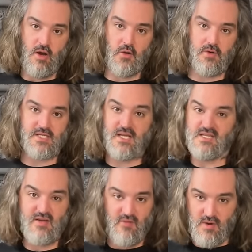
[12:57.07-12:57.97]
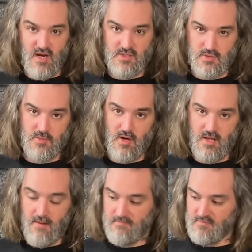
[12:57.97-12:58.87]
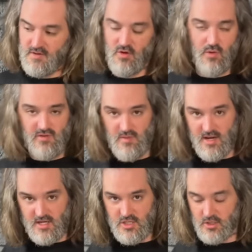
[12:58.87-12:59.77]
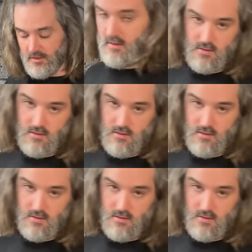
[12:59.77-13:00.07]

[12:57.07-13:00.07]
I'd already sent 7 parcels by then and not one of them had an issue.